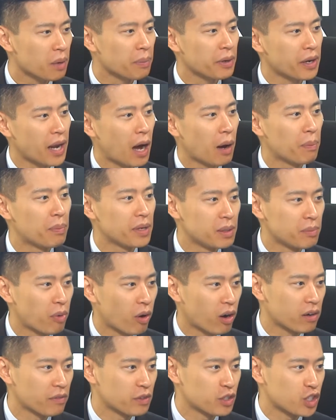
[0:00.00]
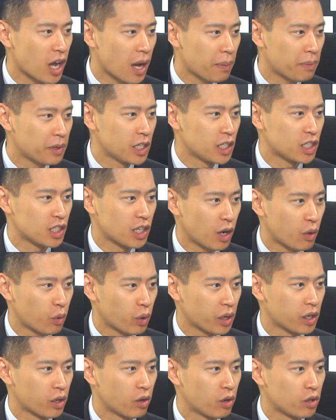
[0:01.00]
about how being part of a Japanese
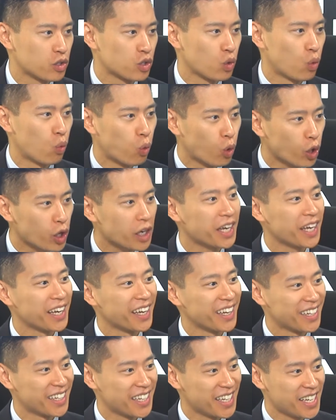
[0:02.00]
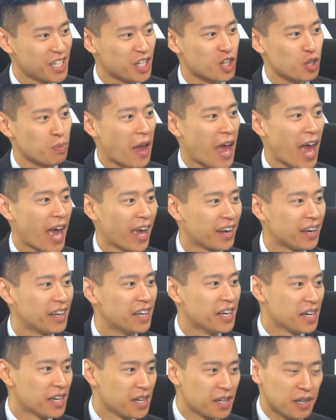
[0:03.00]
network and also working in Japan
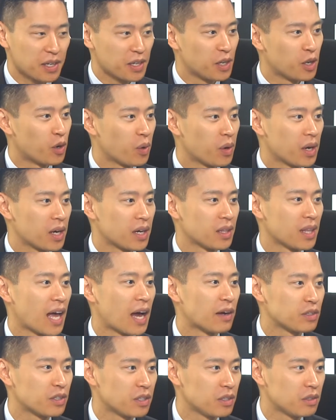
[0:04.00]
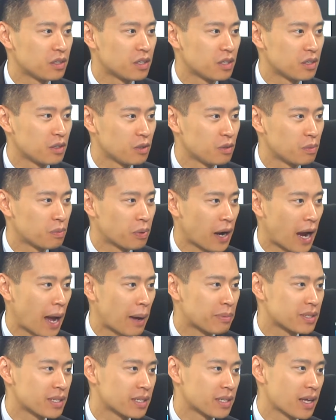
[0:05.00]
allows you to
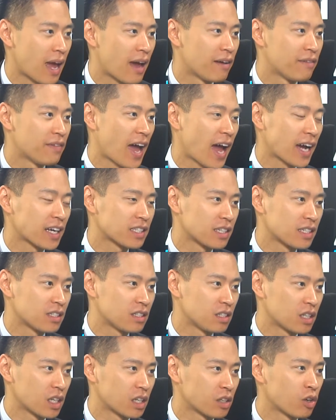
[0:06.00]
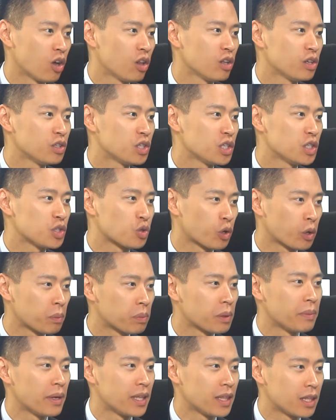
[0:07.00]
perhaps have access to technologies or
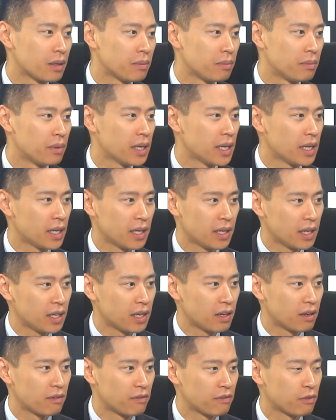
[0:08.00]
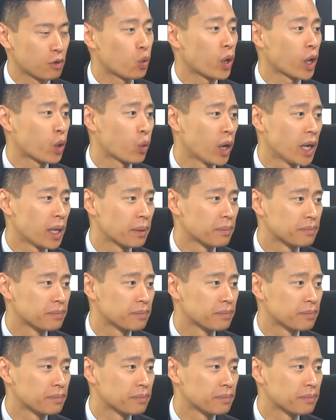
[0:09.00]
implement them in a quick way.